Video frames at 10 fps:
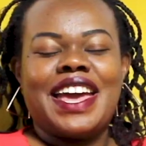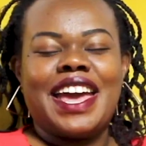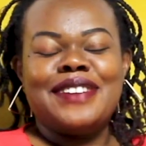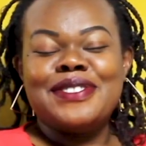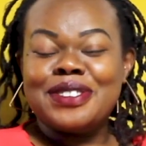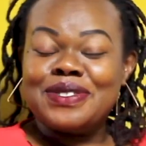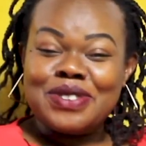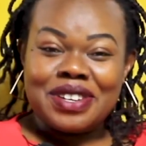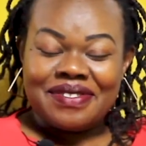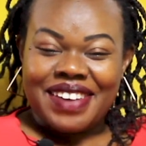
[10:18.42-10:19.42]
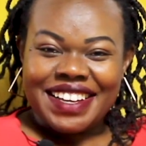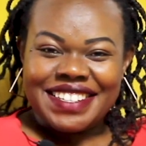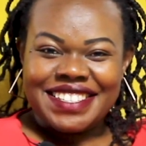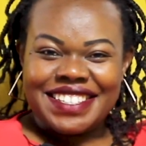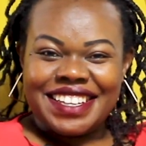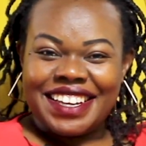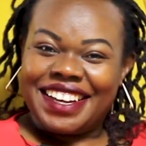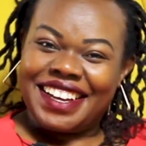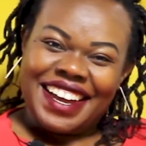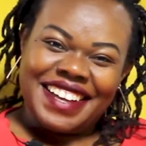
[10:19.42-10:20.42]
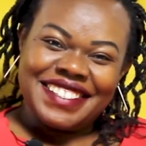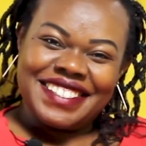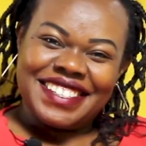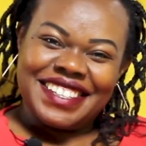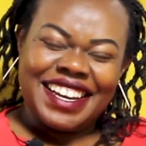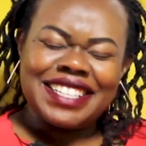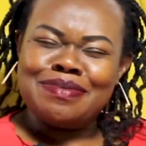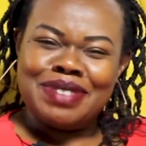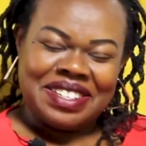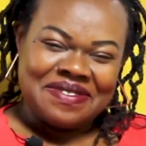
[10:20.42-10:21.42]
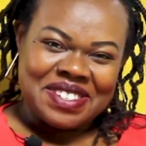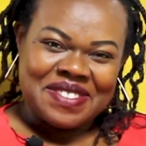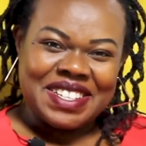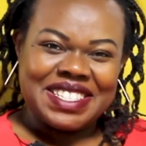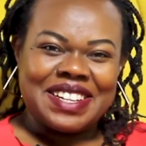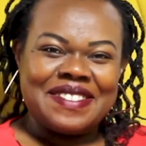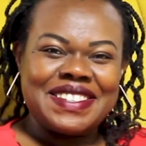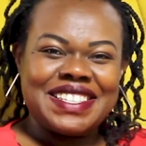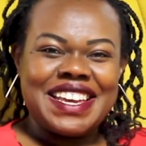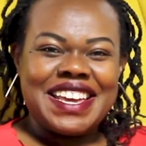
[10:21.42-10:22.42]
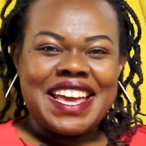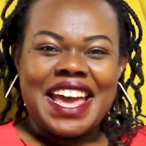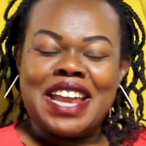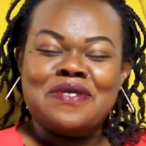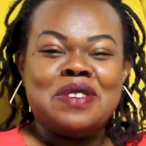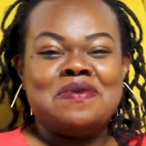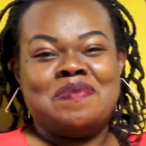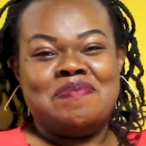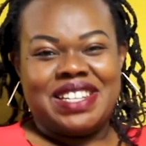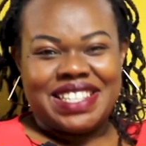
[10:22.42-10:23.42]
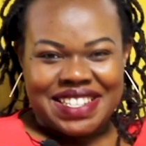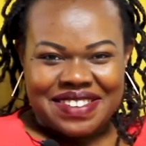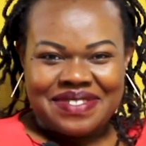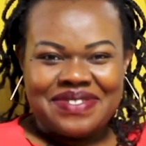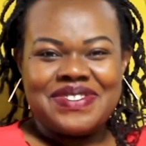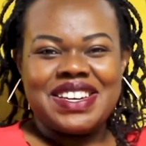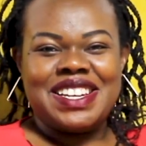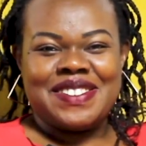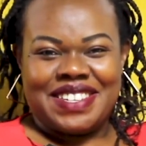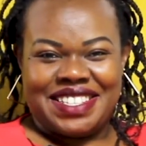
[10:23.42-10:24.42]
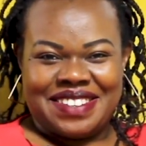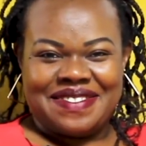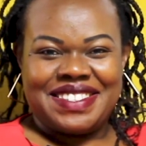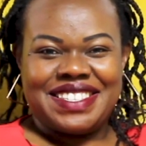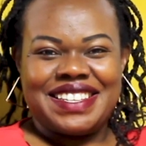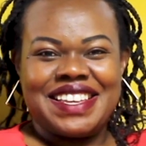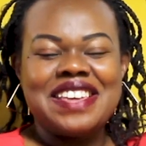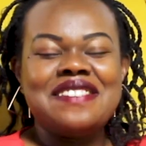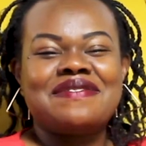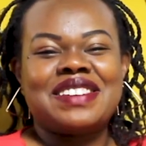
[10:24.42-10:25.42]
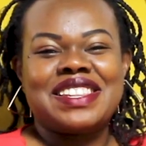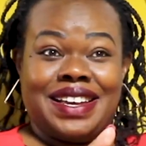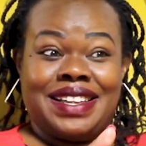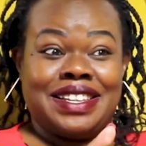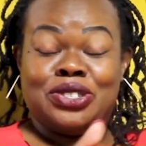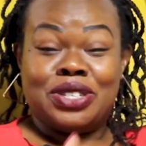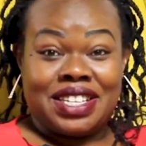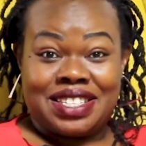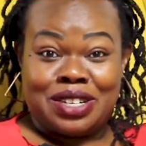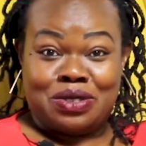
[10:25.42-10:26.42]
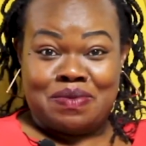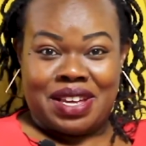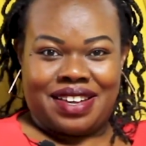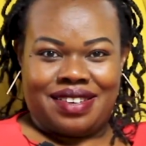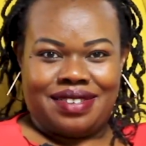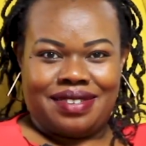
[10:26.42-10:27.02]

And with those few remarks, guys, let's believe in ourselves. And when we believe in ourselves, even the choices that we make,